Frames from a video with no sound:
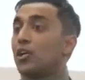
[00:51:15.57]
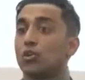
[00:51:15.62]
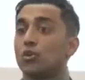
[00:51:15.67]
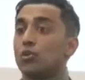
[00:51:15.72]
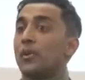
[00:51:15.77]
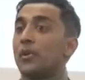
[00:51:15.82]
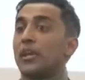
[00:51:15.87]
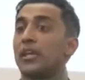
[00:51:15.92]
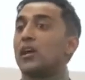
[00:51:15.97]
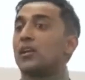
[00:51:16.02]

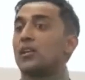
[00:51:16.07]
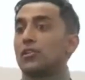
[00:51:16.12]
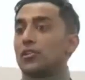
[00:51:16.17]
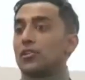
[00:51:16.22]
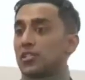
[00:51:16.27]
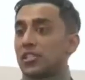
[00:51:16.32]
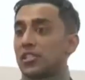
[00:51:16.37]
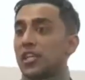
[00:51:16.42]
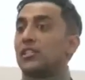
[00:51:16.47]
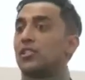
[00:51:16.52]
You may not
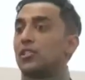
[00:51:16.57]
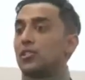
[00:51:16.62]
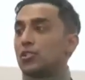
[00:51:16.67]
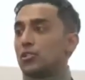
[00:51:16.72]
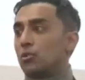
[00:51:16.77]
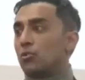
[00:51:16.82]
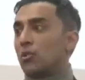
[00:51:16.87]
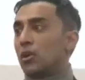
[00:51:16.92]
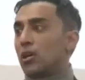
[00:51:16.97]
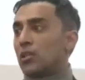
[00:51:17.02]
understand
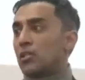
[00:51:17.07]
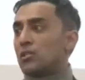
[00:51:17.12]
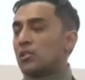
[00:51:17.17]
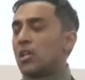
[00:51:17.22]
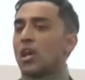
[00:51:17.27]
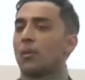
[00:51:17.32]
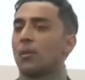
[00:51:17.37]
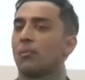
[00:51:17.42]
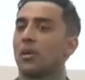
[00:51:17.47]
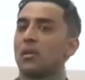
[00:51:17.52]
this nuance,
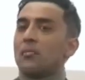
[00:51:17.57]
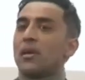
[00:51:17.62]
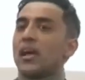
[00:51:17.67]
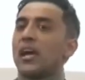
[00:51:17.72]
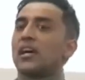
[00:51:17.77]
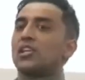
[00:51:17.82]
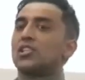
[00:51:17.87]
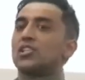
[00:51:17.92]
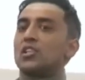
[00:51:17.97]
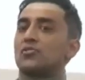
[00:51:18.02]
but
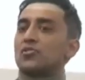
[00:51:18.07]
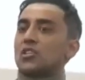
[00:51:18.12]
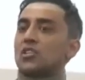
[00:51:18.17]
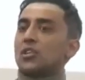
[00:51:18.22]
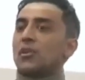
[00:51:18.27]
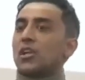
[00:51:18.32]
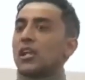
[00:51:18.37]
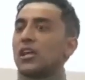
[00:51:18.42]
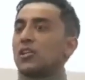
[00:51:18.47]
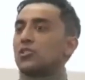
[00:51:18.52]
imagine if
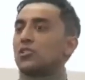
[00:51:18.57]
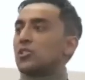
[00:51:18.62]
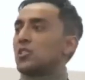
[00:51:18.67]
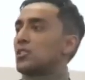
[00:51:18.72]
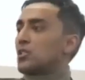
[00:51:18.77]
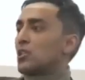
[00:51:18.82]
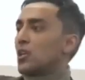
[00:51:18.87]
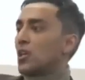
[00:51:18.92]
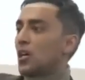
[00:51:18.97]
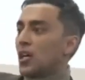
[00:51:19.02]
someone else
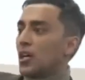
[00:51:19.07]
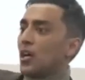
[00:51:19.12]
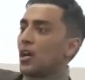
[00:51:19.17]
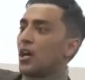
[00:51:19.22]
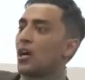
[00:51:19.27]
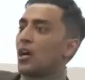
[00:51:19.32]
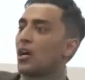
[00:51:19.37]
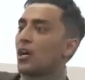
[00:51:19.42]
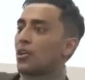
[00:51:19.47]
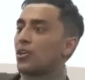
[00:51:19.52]
is uh,
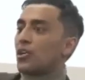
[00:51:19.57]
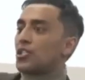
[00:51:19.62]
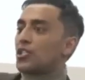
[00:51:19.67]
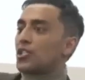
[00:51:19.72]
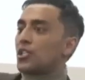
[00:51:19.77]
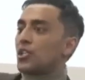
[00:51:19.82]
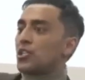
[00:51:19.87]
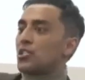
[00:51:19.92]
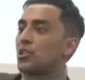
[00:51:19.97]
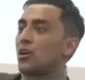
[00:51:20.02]
uh a
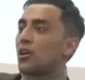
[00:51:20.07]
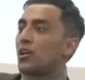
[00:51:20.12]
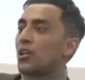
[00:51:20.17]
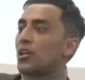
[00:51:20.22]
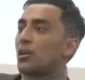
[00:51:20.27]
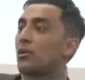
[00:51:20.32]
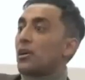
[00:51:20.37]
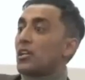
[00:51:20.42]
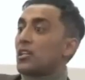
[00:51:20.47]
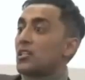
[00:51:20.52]
Christian is
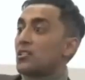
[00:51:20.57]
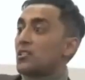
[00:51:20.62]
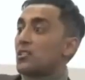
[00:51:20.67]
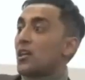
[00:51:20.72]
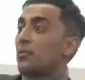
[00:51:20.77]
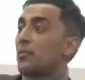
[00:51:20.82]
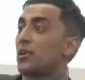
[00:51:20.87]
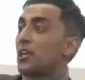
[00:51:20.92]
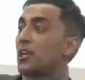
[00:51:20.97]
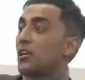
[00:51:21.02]
talking about
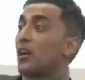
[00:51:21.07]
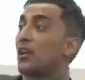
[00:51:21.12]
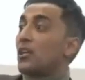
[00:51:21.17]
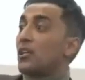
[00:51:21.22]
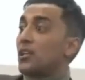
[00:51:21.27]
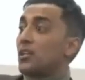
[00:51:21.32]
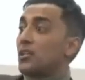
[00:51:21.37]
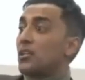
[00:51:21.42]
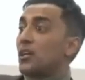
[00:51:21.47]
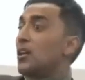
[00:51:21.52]
Islamic
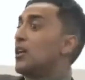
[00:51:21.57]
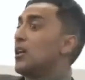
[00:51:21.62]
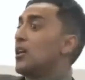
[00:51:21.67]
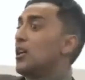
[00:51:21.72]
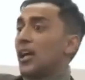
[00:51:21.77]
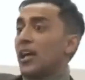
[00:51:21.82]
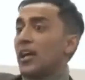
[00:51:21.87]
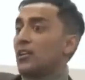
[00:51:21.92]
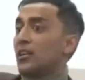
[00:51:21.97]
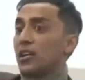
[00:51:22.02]
akida
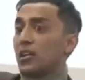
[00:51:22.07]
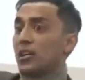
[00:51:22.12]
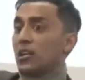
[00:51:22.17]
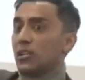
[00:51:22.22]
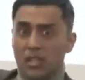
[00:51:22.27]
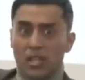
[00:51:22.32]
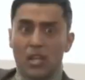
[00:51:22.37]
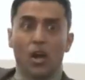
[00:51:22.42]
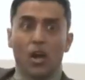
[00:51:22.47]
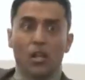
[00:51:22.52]
and uh,
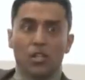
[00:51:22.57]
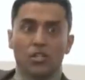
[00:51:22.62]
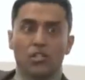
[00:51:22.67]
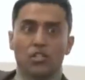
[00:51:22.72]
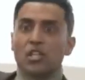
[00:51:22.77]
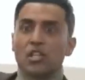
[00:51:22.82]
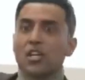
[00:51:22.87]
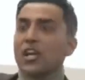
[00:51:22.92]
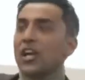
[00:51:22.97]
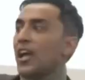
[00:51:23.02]

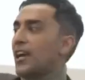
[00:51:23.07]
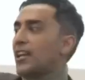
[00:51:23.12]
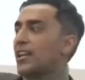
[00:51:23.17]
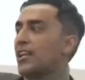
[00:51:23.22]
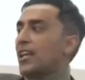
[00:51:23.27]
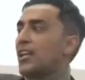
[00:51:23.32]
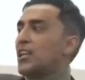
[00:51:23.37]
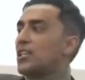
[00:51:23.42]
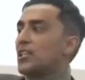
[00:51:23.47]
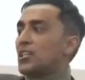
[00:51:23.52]
theology
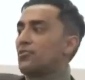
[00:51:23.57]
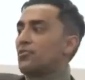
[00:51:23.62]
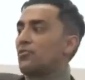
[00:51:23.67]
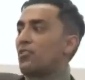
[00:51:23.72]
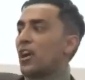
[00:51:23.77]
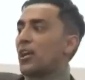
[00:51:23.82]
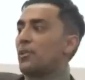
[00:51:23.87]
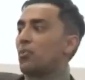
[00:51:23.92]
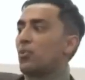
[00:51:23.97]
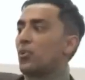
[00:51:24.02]
and getting these
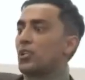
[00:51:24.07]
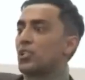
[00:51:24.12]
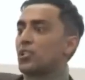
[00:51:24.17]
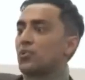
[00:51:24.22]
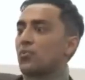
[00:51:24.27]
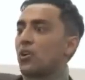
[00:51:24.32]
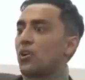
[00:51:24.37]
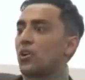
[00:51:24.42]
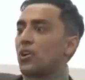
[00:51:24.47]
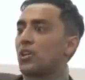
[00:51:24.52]
fine
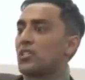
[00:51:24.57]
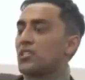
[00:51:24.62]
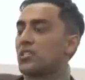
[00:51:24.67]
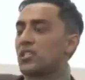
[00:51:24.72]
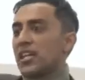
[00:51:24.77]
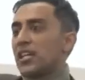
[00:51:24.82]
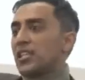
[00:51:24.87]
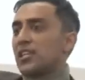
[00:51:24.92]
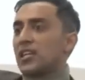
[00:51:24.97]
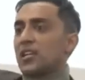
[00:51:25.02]
points wrong and
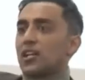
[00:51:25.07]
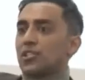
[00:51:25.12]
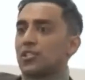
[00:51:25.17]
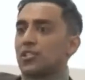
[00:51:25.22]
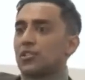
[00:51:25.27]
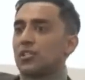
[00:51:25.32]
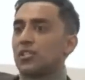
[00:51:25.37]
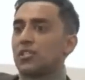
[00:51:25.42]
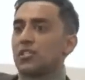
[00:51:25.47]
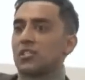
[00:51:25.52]
saying that
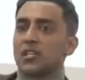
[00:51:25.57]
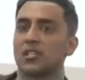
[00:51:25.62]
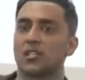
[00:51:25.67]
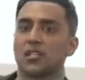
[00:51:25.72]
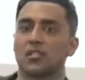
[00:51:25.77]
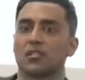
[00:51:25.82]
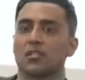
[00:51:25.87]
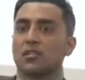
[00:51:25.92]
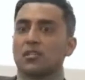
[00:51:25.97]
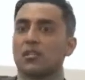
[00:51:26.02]
Asharis say
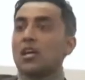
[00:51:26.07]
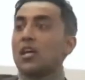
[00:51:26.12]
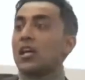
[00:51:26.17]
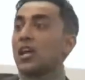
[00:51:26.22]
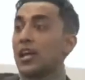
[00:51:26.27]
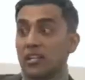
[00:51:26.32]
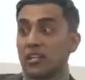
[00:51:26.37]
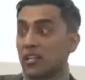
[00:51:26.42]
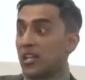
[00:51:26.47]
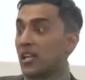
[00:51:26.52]
this and,
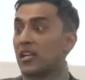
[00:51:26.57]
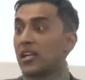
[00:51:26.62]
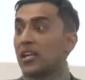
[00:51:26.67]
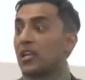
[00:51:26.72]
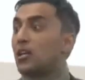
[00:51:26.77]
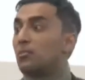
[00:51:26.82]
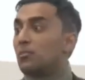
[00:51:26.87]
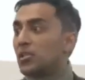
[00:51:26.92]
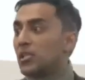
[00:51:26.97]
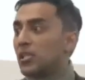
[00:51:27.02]
and getting
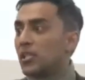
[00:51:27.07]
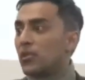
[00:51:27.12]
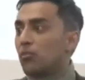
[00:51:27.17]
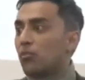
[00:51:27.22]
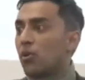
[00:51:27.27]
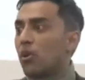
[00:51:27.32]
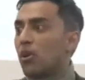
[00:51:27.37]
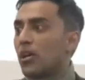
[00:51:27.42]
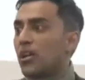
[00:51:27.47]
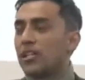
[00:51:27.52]
it completely
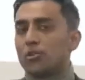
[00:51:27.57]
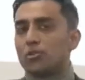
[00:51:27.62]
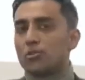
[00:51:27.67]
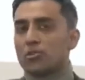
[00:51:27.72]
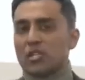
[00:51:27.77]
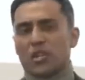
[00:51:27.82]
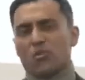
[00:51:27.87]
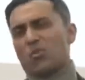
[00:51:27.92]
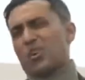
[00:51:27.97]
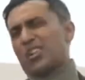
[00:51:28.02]
wrong and you
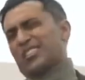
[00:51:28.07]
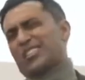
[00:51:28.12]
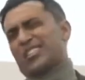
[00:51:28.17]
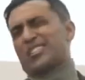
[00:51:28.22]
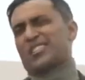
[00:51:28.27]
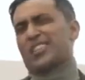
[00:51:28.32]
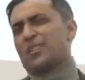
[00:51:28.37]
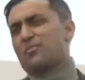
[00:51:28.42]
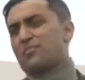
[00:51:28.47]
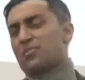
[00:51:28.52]
saying, well, it's
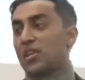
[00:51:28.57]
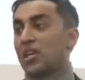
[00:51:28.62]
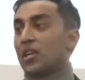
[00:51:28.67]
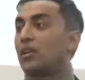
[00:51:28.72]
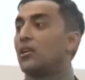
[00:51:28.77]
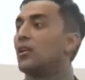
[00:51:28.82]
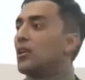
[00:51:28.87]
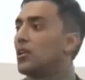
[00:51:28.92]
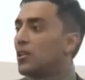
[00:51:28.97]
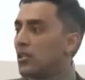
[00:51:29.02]
the same
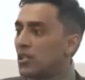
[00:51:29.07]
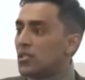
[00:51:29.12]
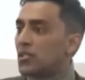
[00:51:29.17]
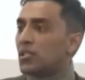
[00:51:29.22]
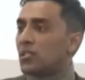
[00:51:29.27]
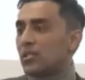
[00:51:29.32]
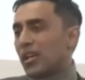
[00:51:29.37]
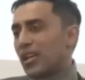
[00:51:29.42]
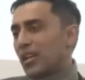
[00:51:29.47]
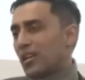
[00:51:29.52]
thing. This
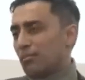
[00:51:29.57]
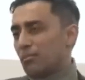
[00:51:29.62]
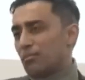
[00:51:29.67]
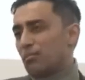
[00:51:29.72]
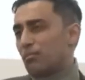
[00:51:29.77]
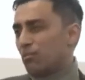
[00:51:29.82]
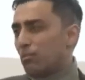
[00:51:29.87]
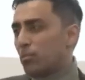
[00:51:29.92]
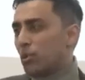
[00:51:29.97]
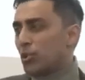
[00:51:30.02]
is like
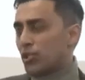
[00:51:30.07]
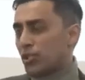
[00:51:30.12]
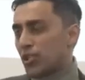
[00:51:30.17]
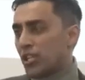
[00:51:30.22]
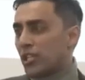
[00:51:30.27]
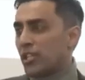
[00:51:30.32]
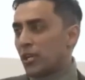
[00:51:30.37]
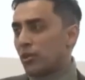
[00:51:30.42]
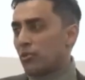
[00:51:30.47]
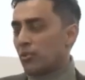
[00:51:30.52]

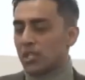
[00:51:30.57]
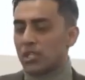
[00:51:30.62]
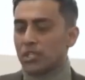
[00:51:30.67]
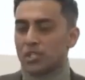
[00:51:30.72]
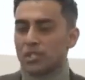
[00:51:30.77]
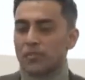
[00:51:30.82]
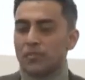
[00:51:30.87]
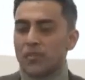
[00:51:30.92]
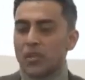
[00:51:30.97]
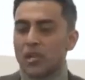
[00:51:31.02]
butchering their
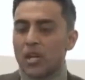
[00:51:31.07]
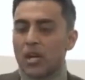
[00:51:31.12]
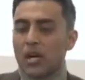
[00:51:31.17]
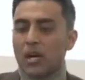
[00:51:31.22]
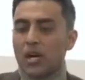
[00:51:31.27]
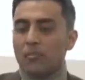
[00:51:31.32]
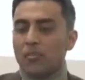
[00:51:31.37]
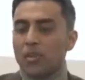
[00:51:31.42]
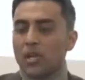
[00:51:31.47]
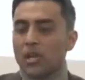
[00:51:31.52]
religion.
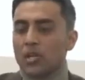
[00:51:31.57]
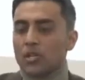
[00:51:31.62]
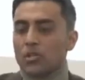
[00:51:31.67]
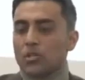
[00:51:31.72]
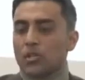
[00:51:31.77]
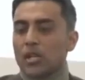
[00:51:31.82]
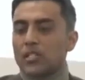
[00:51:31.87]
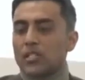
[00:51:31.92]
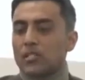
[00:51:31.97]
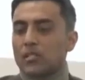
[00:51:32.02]
Um,
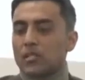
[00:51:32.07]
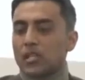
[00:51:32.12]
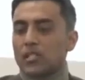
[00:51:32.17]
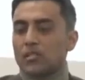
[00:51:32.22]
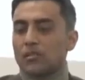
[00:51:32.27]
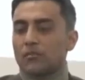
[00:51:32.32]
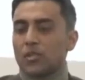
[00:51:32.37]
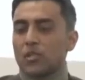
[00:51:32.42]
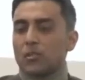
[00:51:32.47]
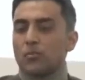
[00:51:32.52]
so that's
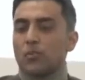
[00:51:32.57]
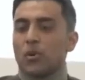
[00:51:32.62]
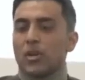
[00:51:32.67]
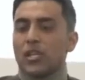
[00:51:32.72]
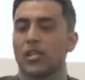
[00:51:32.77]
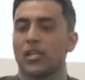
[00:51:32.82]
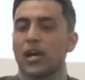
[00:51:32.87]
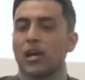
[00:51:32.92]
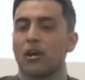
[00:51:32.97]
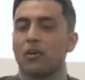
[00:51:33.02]
that's the first
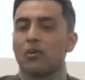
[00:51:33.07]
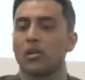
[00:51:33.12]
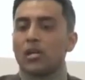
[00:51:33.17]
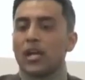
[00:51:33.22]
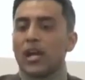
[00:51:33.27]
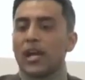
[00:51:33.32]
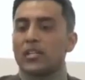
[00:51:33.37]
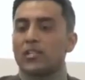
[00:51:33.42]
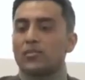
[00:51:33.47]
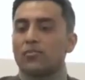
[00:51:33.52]
point. Now,
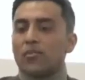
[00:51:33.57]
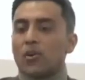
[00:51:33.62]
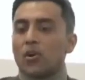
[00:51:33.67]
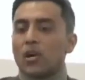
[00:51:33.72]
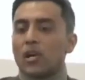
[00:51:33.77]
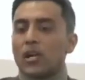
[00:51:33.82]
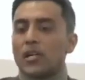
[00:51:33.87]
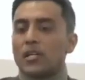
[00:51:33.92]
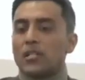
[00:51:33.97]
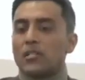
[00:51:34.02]
as
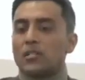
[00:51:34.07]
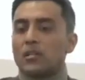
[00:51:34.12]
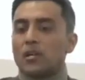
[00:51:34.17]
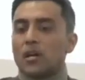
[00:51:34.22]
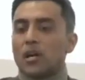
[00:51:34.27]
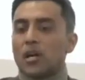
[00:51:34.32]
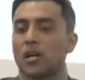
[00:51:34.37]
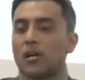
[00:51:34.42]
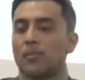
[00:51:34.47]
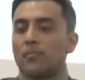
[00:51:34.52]
far as
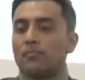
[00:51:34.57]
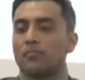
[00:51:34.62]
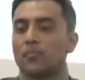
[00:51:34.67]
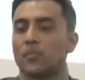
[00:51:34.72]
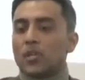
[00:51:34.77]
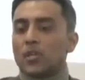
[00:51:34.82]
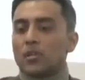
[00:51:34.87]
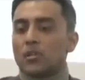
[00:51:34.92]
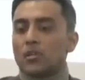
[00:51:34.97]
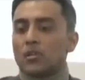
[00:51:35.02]
um,
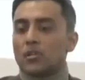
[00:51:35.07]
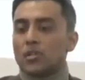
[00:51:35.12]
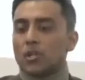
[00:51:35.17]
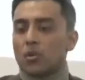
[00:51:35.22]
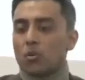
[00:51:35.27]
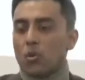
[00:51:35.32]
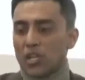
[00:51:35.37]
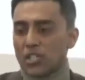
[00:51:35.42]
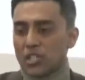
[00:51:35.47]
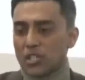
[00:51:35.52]
the
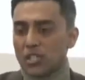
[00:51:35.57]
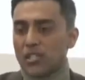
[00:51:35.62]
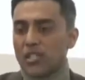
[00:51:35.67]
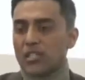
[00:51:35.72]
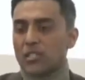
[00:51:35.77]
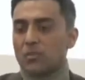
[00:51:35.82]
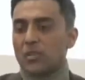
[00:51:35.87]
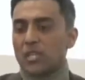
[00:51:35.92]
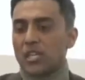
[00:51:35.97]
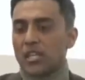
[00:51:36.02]
question
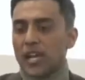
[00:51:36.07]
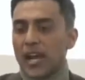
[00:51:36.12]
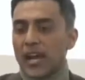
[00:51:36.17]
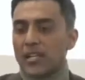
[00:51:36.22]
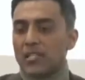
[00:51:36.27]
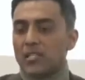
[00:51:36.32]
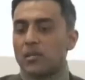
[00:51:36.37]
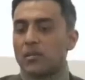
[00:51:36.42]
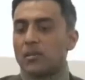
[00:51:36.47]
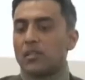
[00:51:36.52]
that's being
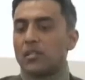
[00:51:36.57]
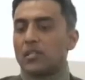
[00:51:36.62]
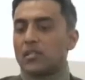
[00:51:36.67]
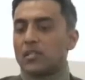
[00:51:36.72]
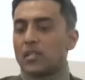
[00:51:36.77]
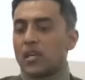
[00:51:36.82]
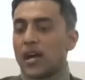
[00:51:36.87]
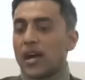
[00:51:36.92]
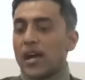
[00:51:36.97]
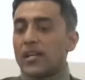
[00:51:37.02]
asked.
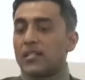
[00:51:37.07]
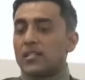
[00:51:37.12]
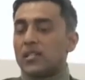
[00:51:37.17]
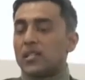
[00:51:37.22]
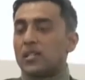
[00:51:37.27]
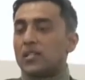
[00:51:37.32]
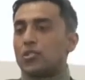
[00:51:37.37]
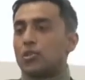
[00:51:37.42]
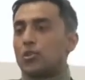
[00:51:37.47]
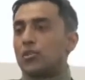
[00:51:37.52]
It's
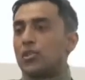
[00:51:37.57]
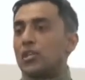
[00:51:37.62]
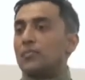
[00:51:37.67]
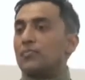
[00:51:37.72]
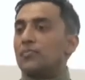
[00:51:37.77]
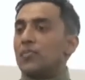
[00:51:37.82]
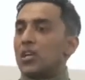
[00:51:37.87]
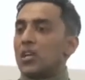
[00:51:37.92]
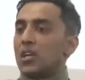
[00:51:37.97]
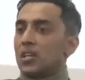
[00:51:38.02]
asking, so
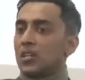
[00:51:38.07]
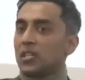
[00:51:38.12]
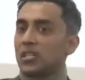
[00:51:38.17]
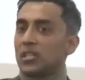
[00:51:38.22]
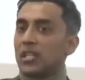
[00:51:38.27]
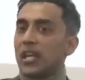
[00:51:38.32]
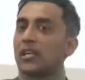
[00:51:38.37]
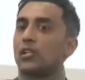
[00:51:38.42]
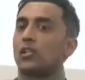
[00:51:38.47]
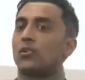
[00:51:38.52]
the, the
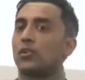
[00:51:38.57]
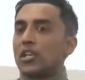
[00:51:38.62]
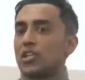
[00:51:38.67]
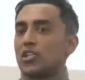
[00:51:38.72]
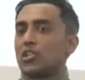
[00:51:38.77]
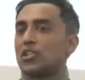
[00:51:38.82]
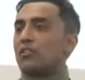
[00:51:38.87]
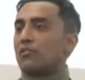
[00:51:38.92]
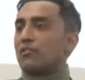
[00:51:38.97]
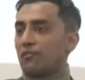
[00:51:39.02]

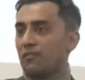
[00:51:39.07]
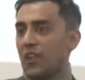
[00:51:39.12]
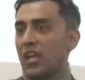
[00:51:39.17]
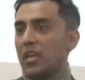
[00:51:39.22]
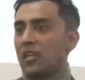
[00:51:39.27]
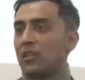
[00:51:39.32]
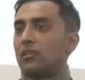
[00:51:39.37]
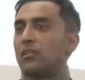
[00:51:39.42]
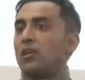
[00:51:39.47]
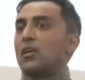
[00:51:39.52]
declaration of
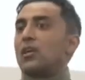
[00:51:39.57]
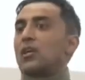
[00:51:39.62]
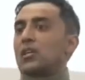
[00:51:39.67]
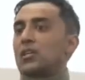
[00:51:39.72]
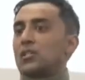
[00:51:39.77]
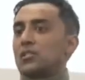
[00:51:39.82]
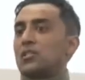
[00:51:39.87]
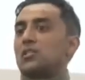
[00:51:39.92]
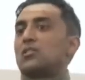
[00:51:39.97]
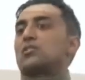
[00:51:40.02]
faith
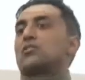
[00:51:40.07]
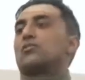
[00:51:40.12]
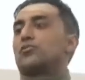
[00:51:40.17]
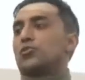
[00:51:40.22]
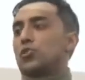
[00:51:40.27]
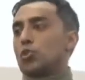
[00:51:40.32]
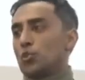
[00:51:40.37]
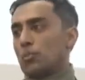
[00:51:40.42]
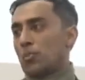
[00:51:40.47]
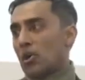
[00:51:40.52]
consists
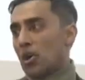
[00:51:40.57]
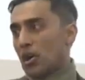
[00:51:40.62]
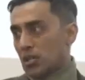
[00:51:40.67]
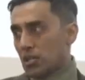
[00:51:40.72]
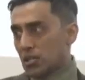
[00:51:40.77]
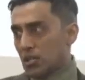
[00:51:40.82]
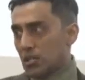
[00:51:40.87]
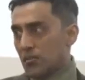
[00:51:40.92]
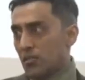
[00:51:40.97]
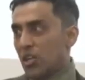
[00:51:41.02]
of two
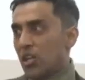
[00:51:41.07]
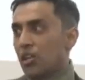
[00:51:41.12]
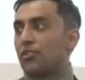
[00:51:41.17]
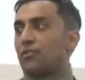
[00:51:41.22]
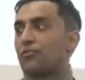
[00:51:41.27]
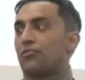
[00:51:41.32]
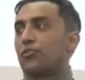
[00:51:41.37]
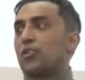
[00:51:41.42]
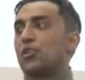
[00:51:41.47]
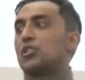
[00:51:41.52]
parts.
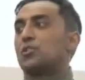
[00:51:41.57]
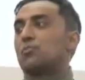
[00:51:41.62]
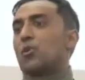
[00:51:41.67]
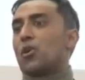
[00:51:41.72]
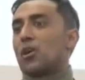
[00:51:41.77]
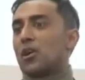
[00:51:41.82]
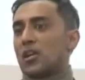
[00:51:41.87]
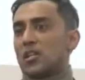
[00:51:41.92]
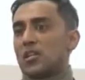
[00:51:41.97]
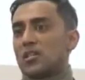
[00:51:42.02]
The first
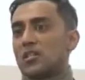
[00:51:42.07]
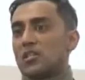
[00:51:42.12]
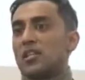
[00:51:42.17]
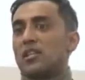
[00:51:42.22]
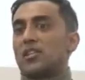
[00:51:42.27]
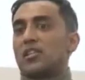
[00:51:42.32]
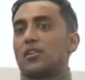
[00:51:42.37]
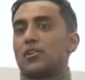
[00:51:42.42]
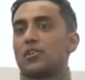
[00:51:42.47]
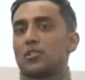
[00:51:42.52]
part is
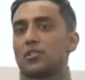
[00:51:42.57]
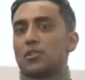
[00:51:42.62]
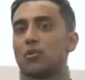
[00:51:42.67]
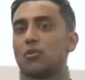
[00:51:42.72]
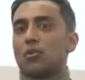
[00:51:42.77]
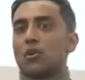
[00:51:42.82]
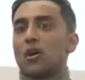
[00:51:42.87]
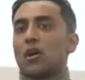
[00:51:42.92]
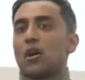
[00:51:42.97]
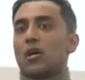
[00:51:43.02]
that there is
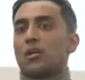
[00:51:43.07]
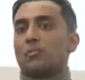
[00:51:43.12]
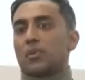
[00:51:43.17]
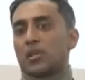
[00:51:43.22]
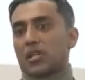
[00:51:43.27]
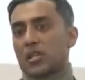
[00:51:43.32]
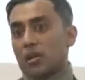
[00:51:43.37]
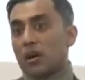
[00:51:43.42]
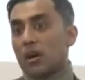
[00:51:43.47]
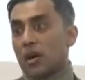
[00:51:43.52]
no God
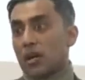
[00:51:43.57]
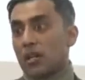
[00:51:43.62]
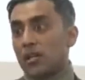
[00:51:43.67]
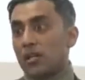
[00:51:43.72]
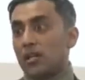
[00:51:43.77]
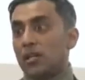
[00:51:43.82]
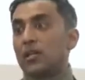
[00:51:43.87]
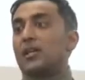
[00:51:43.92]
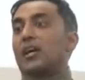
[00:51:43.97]
but God.